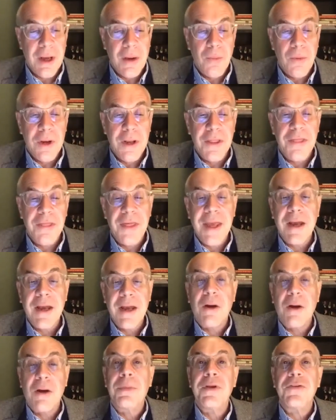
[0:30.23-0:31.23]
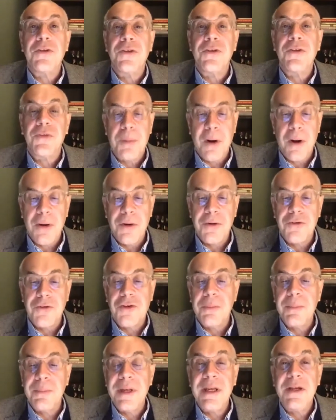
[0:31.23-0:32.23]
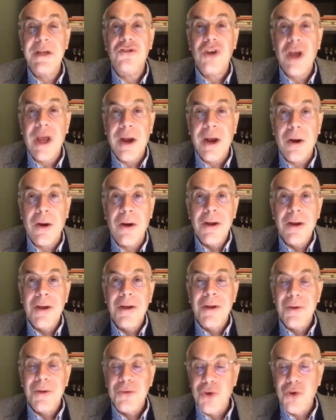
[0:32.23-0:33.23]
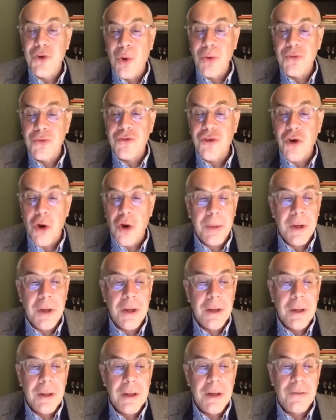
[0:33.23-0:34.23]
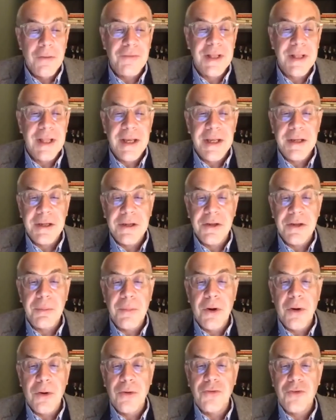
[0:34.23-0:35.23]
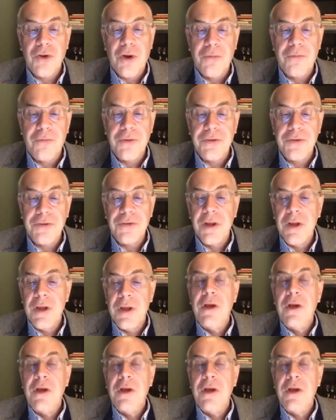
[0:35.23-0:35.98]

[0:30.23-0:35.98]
I want to thank our Business Partners Committee Chair, Joel Sherman of Atlantic Tomorrow's office,